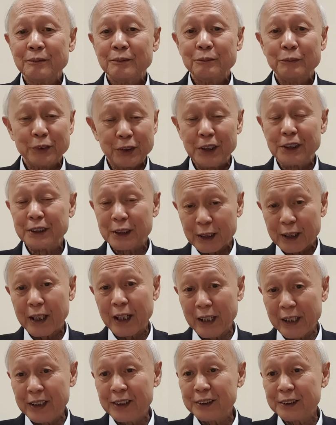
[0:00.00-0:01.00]
which is the
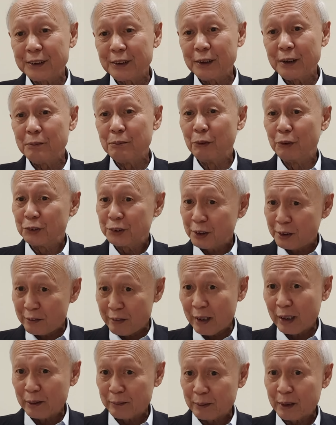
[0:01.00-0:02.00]
case in most
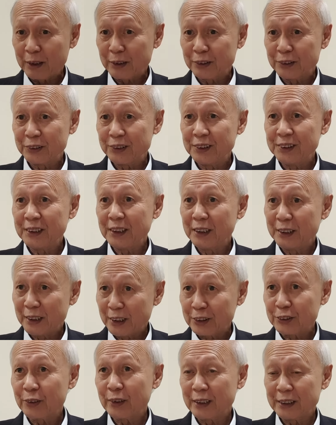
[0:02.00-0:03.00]
developed countries,
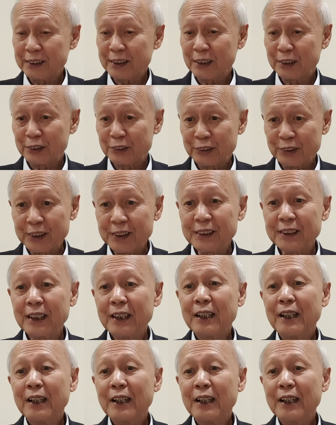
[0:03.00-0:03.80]
industrialized countries,